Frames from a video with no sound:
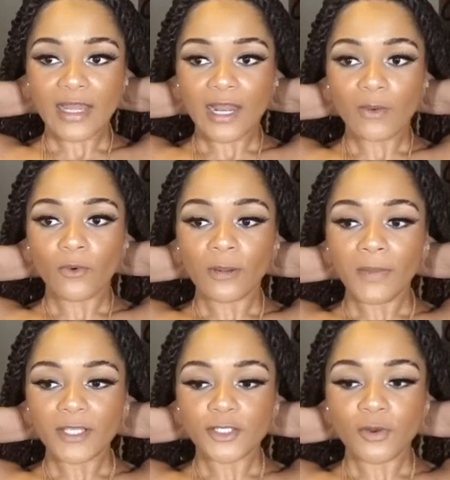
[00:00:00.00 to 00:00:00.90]
And I want to
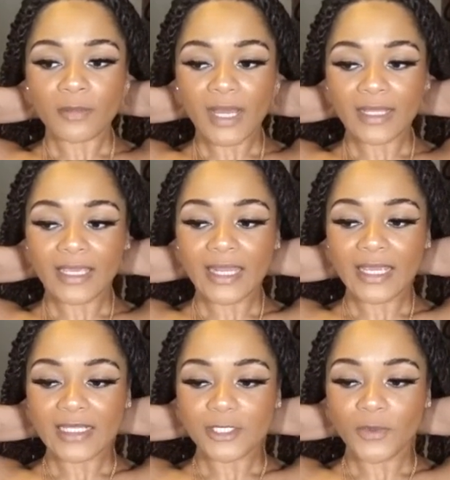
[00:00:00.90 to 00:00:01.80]
make sure I'm not
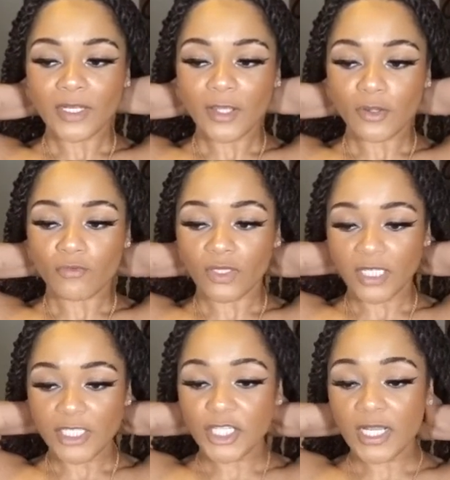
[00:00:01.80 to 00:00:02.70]
getting into another
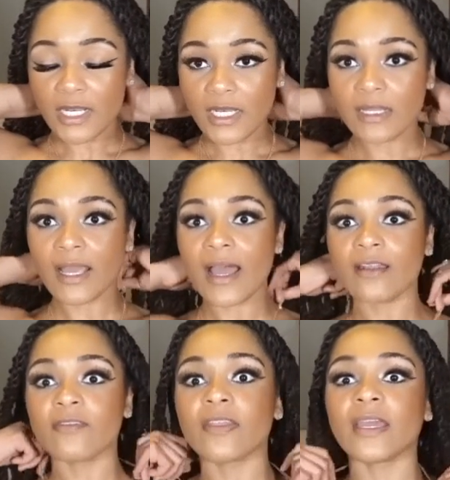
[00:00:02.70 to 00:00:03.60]
religion kind
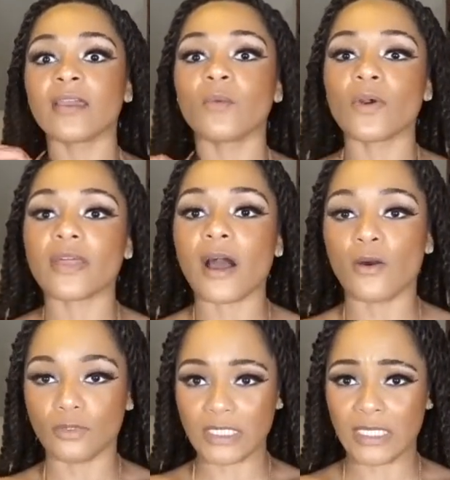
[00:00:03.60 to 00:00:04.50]
of thing
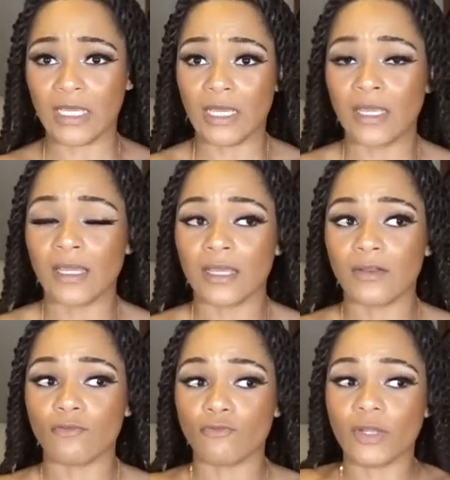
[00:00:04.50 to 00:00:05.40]
without
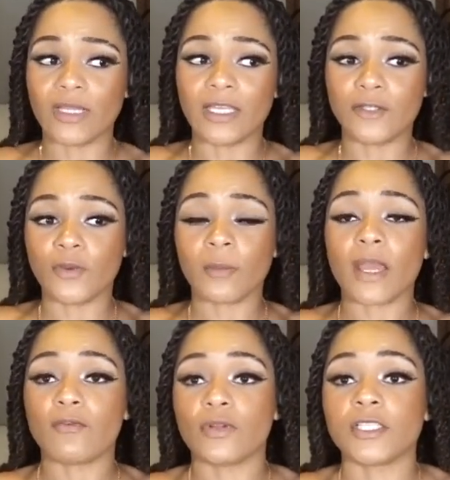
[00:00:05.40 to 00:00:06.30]
really doing
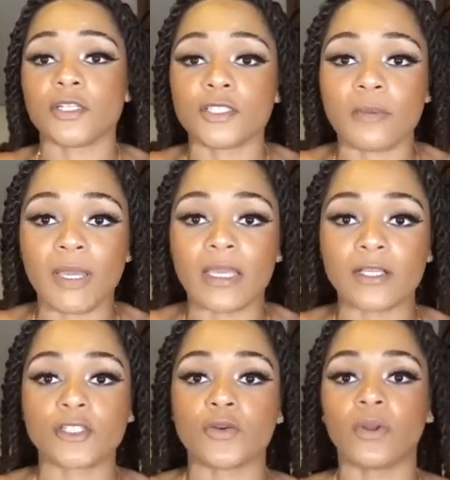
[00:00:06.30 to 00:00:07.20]
my research and
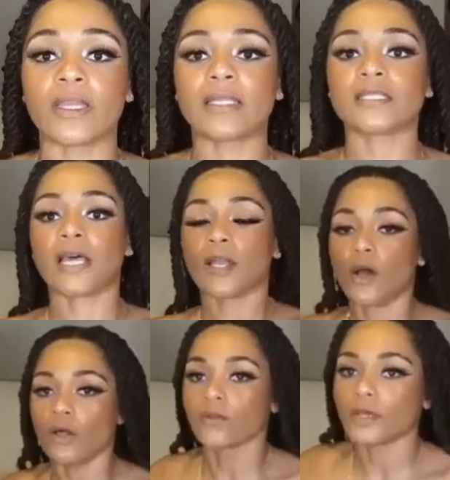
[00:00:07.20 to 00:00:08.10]
making sure that's like
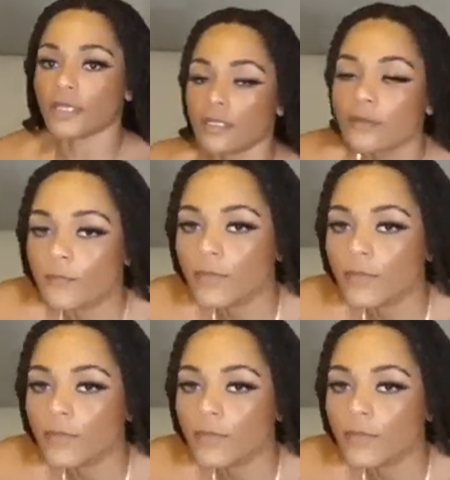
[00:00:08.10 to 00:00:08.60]
all good.